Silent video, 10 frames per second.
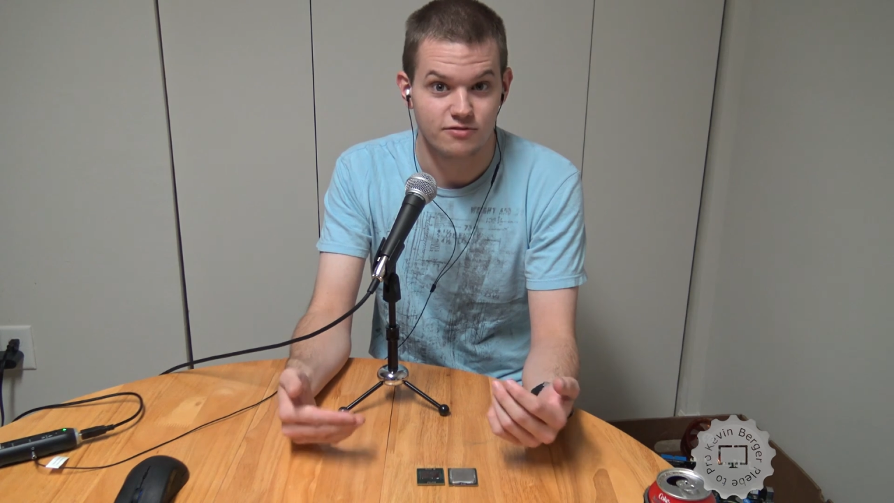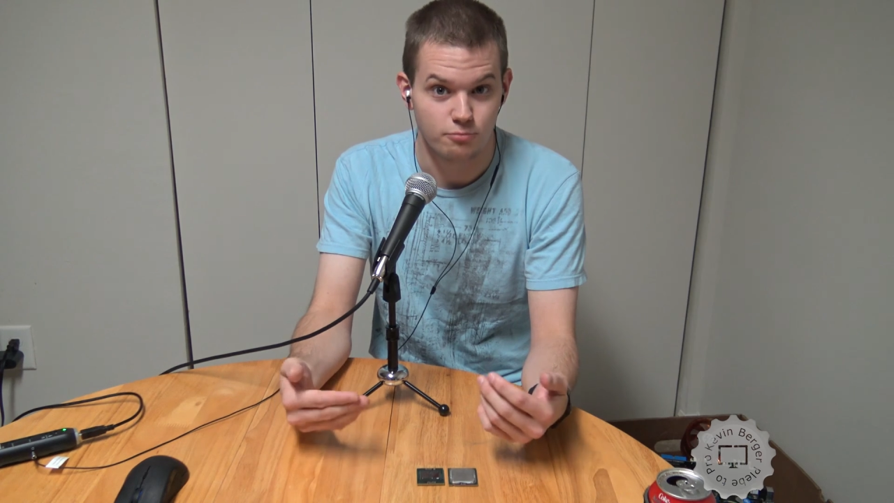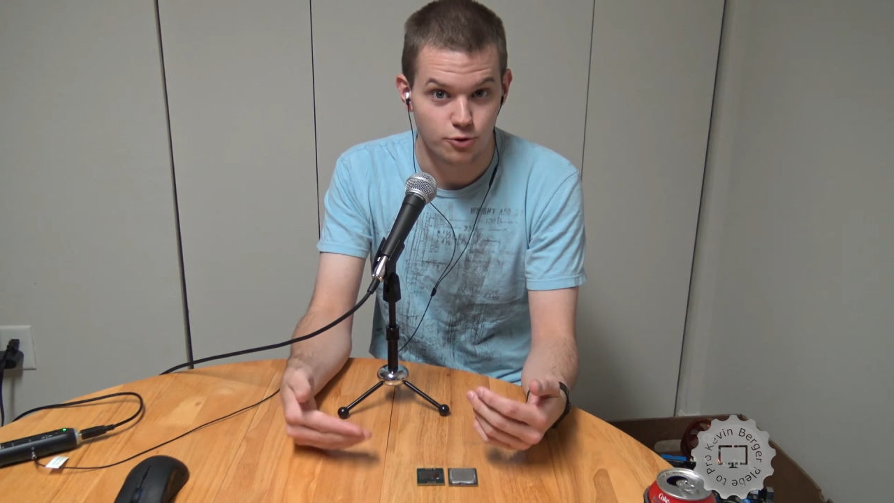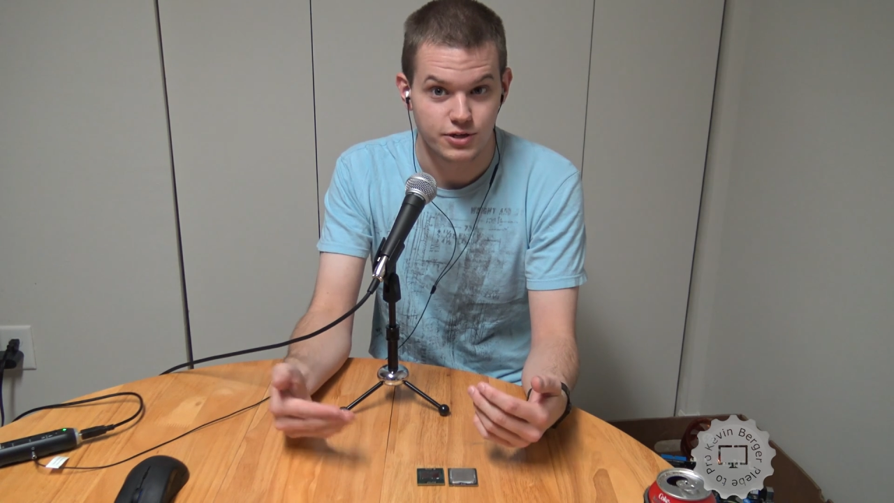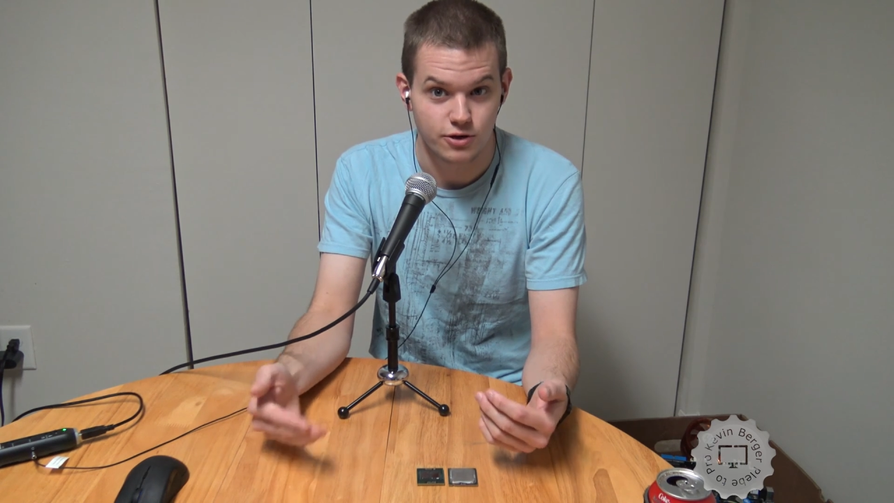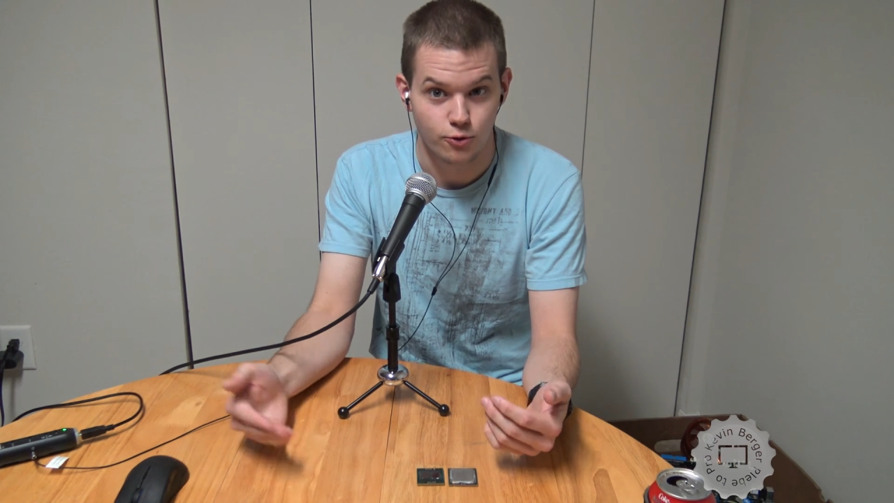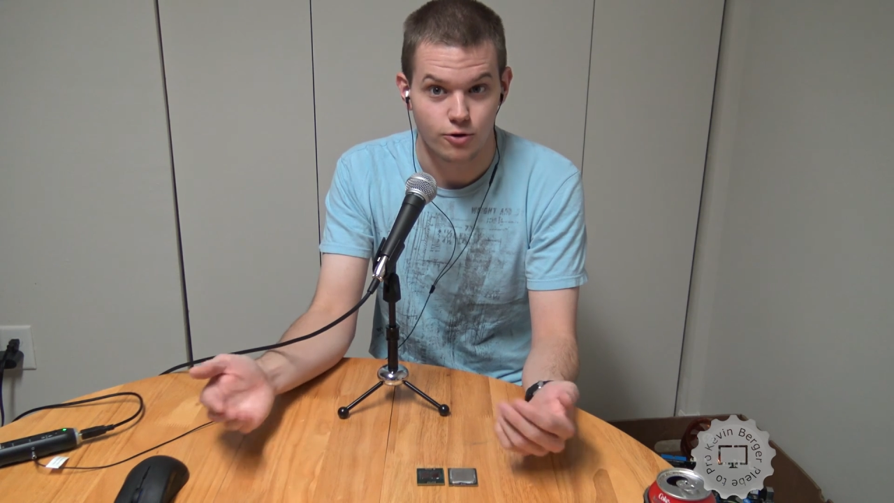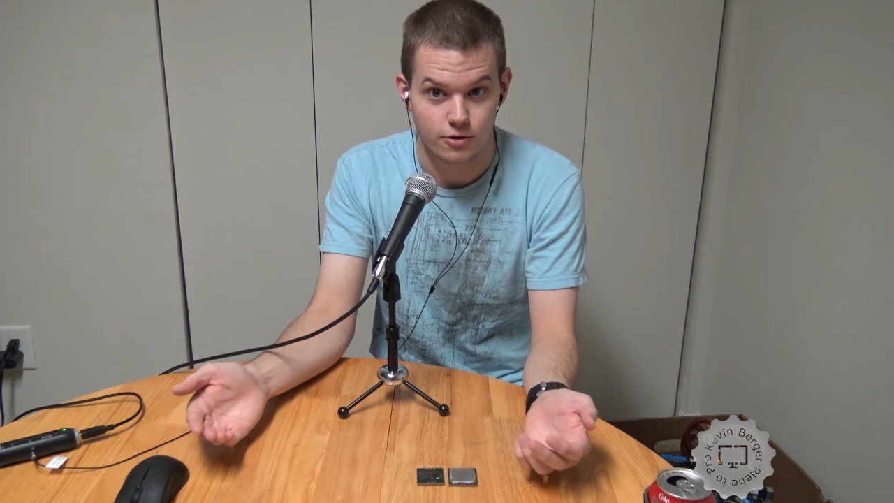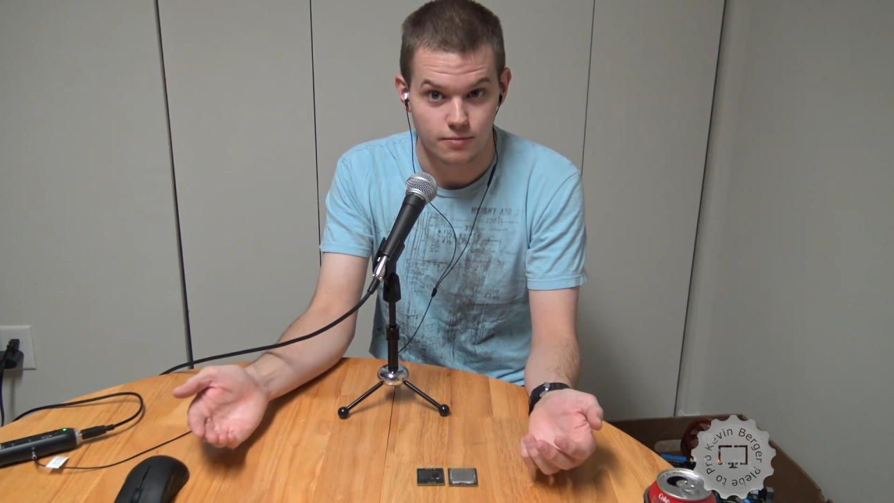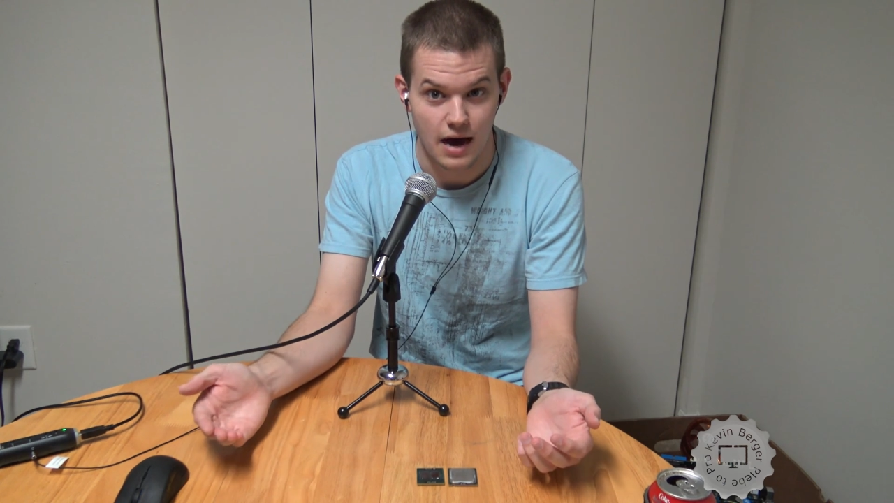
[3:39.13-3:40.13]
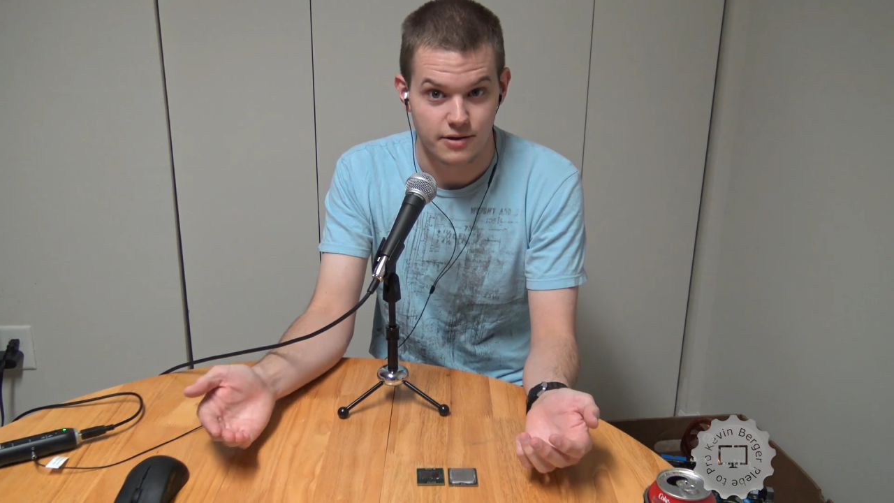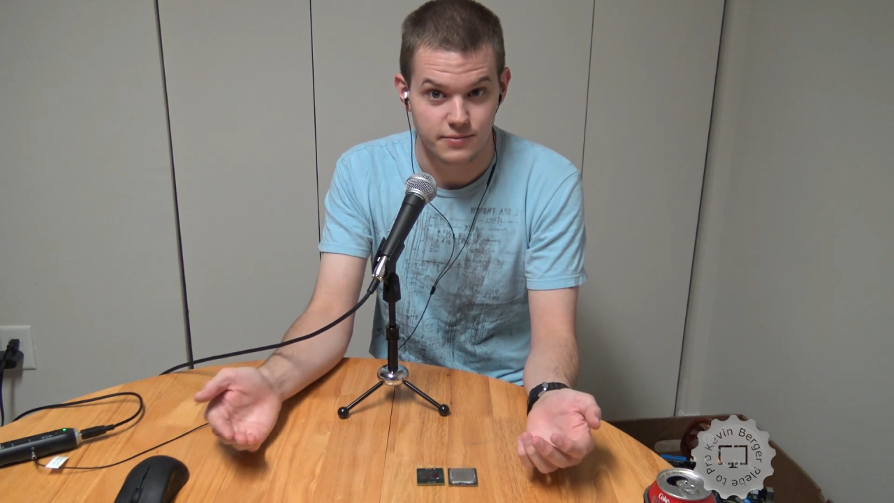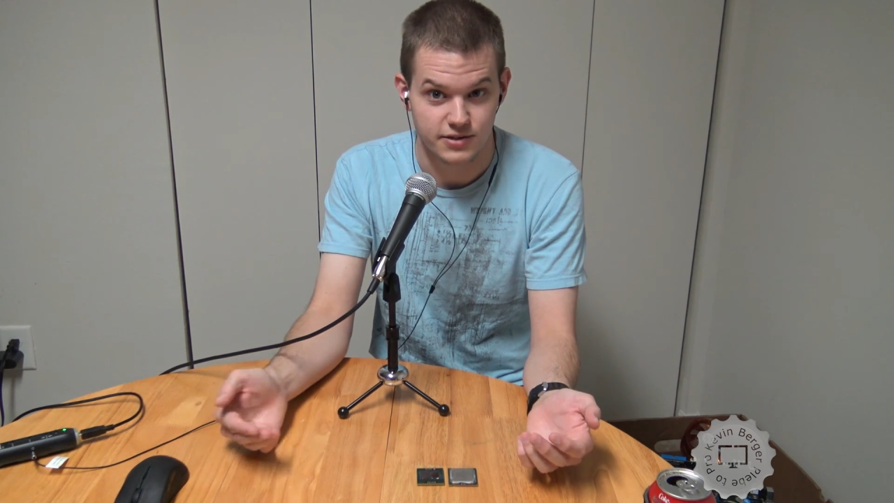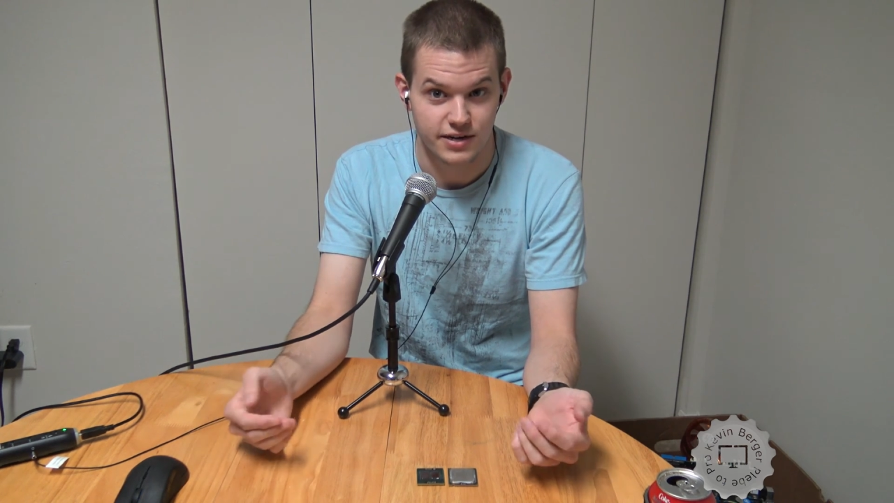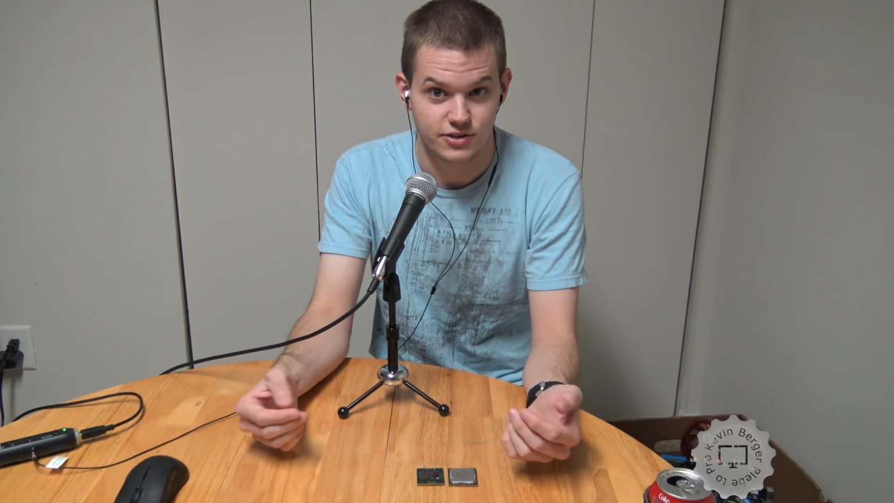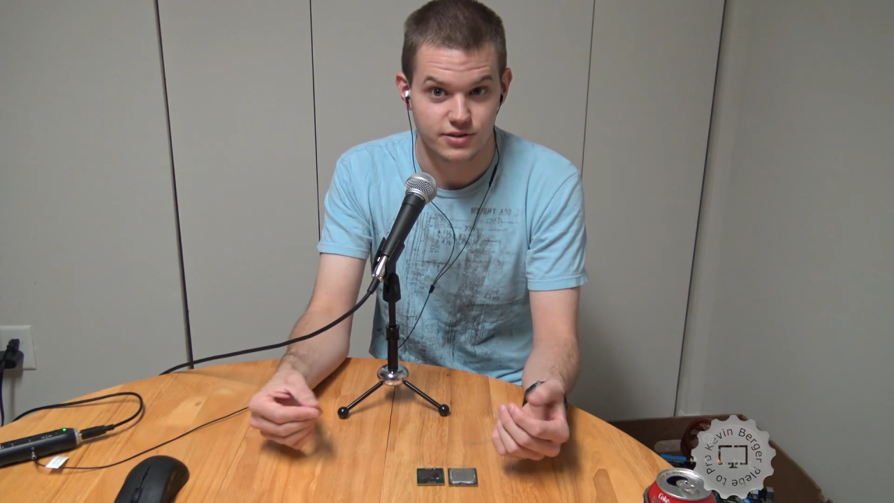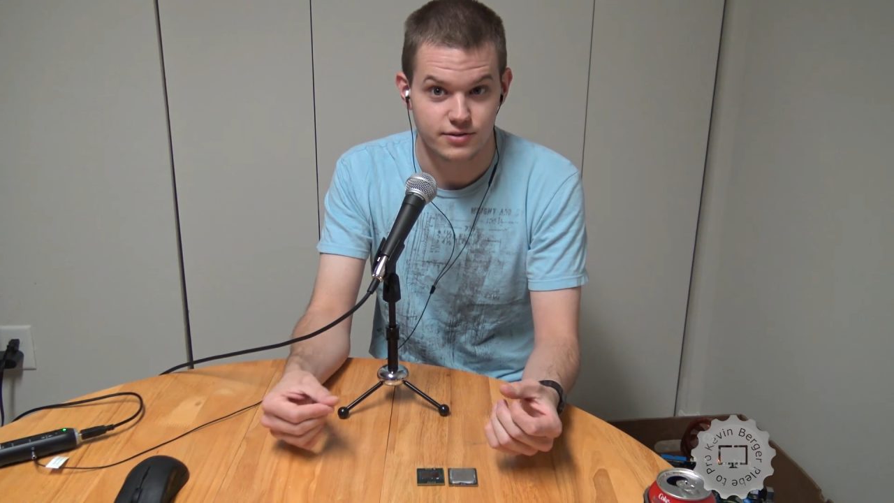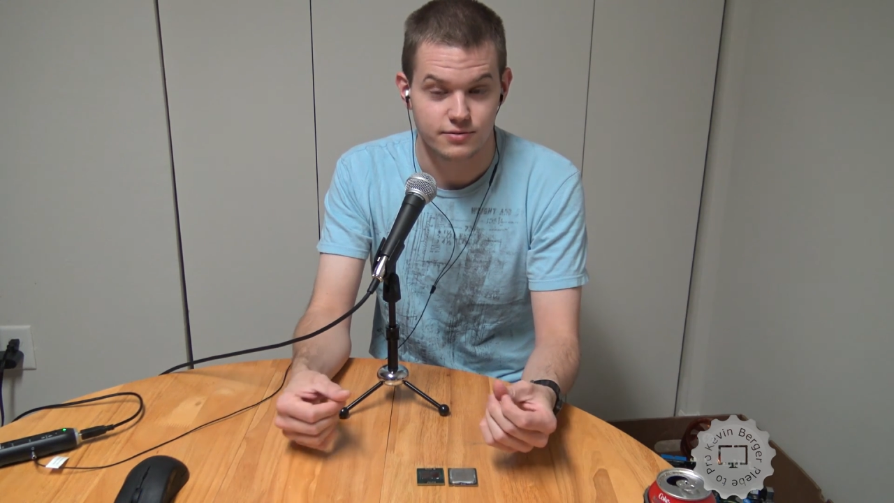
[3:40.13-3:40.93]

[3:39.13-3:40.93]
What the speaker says: multi-core optimizations,